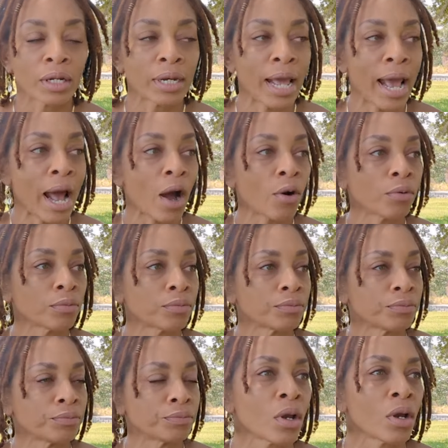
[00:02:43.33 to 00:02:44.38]
Now,
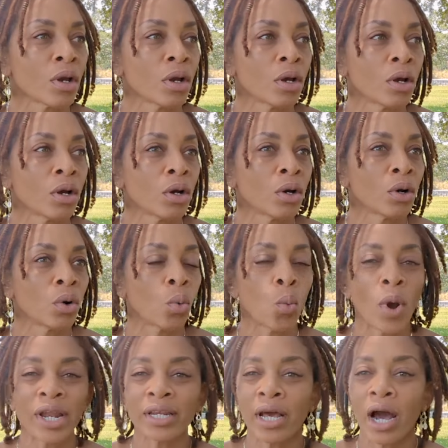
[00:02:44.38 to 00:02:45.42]

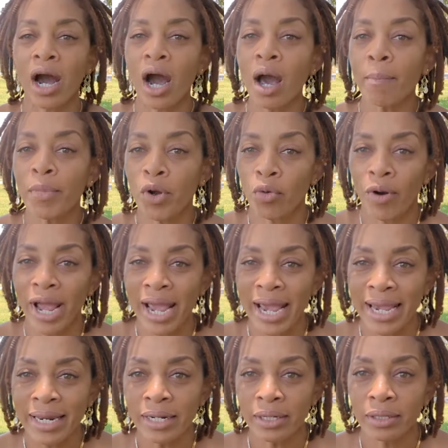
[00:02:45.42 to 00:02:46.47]
when the
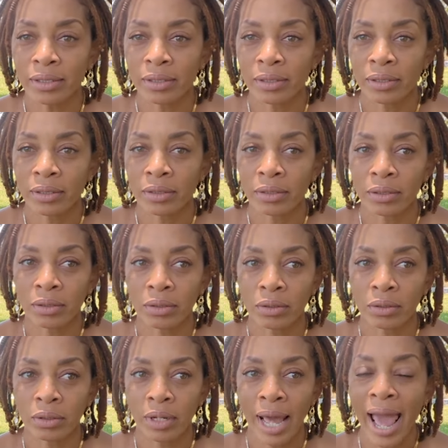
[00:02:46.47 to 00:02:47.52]
upgrade
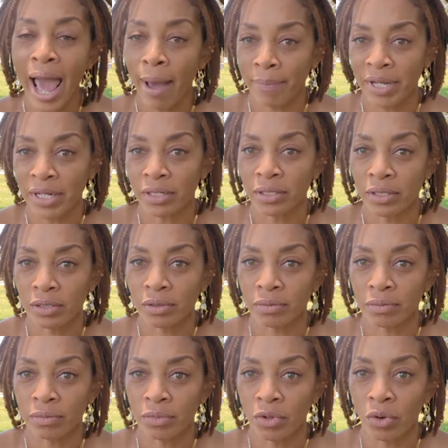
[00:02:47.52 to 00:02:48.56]
happens,
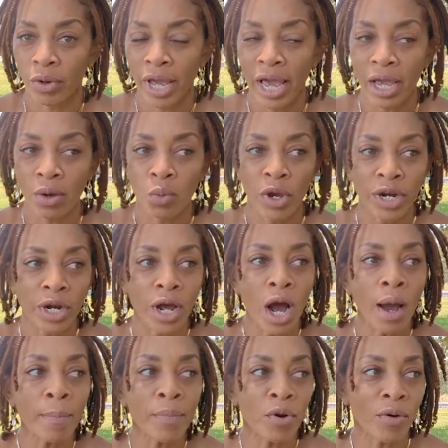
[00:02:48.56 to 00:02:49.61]
okay, when an
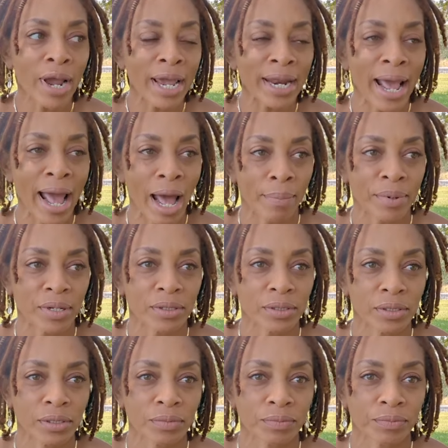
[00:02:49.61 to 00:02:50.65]
upgrade
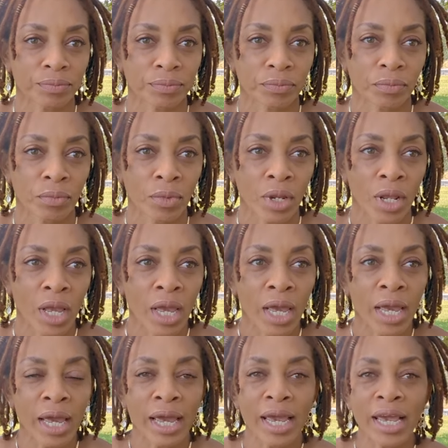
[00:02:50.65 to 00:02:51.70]
happens,
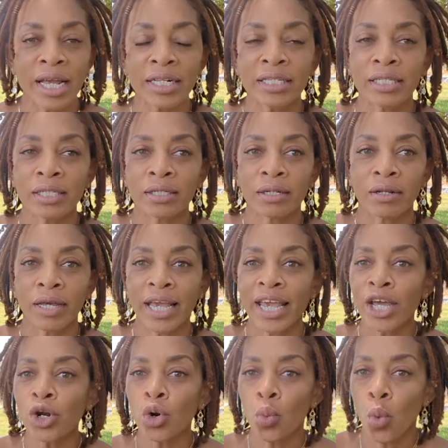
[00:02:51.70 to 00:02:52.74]
it's
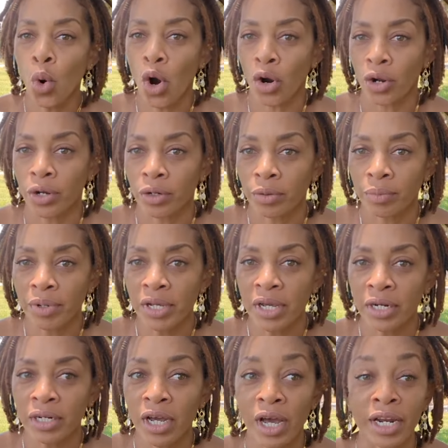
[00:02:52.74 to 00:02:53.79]
inner work
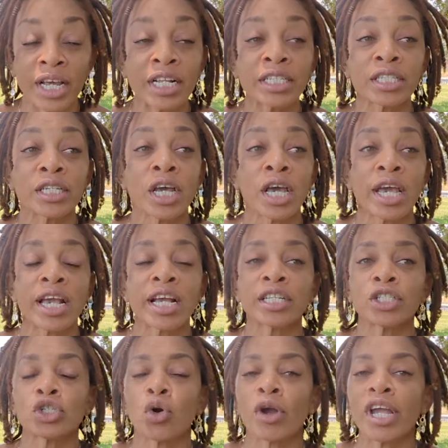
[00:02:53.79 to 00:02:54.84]
being done. It's
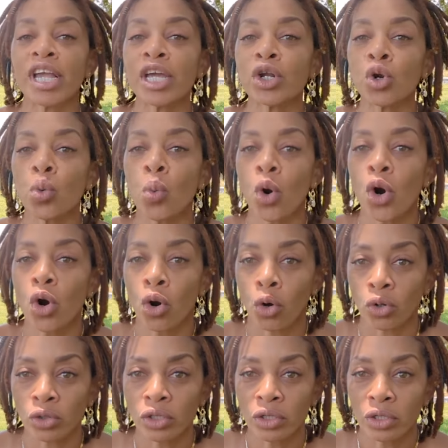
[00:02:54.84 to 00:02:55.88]
it's your inner
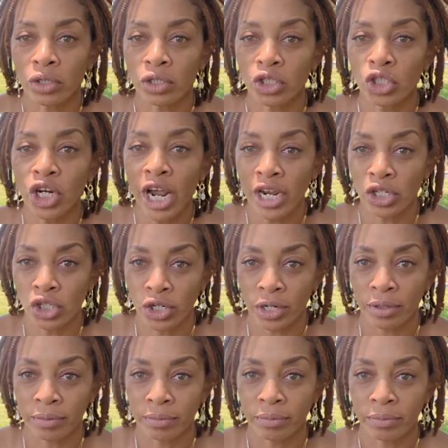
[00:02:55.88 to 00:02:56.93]
world changing.